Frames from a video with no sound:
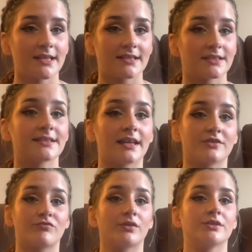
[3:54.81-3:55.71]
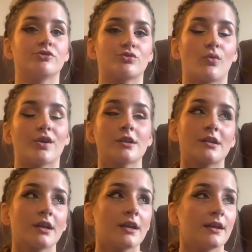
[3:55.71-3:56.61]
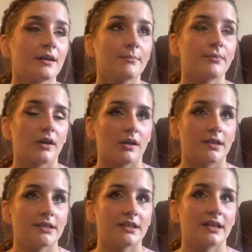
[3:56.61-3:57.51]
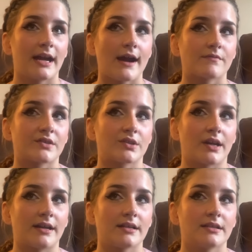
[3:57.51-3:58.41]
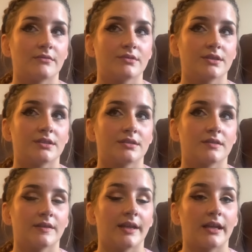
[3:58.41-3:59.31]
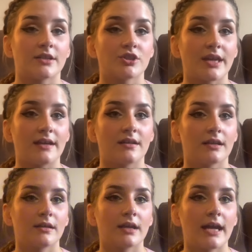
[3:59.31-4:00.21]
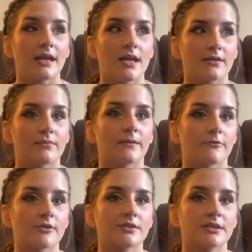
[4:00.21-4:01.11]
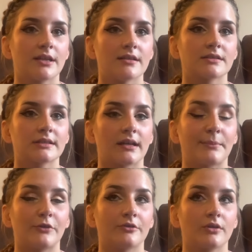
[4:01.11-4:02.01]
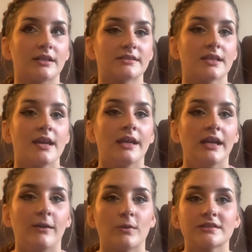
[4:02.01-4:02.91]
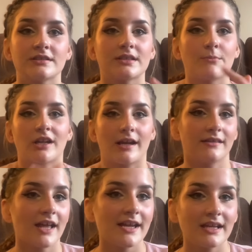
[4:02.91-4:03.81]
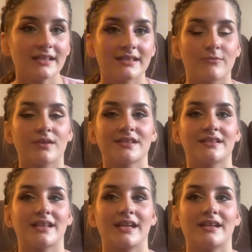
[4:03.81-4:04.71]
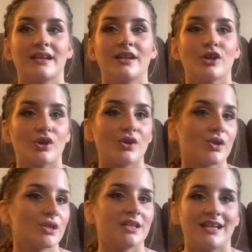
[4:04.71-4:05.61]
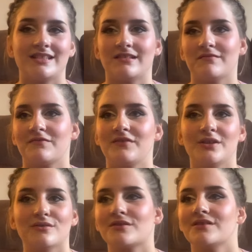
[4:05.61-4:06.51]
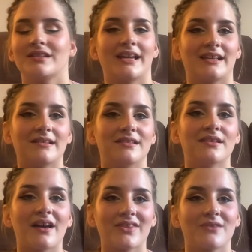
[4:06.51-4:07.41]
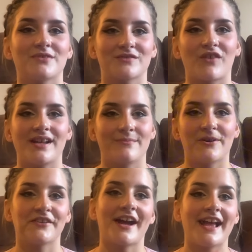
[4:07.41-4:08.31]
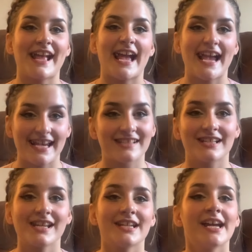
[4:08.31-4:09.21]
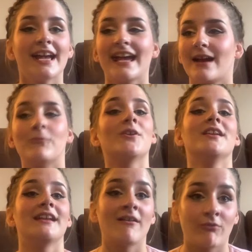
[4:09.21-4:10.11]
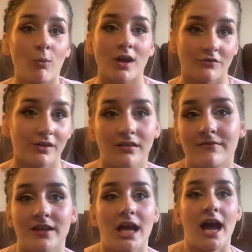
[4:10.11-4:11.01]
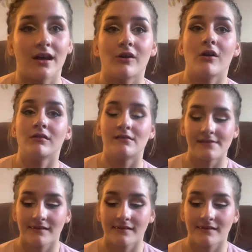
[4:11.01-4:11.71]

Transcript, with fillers: As I said, it's really short, but after that, it was like I just hated I hated my first kiss, like my real kiss. It wasn't someone I liked. It wasn't like good. It didn't feel good. Like it, nothing was right about it. I hated it. I would never want to relive it at all.